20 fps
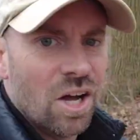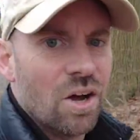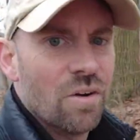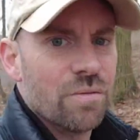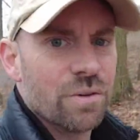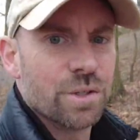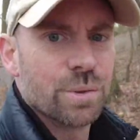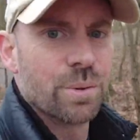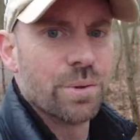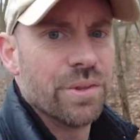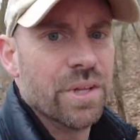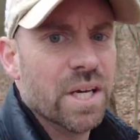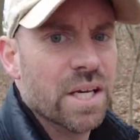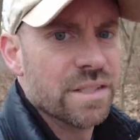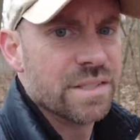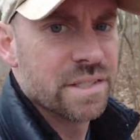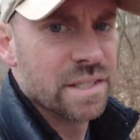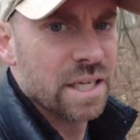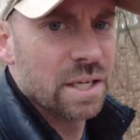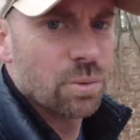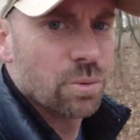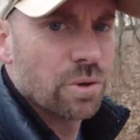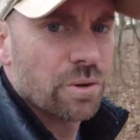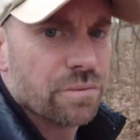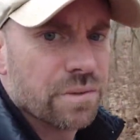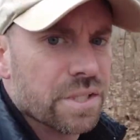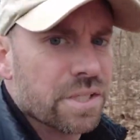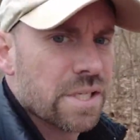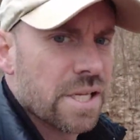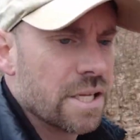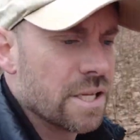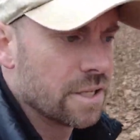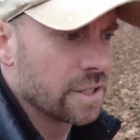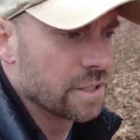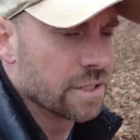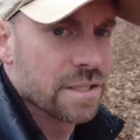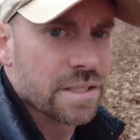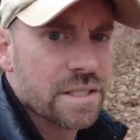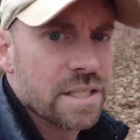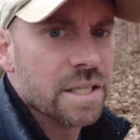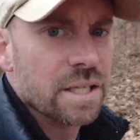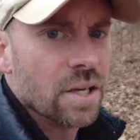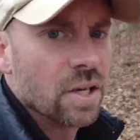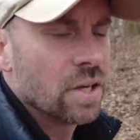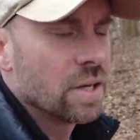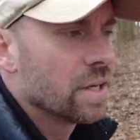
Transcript: over toward the Hudson. I wonder if there's anything to see.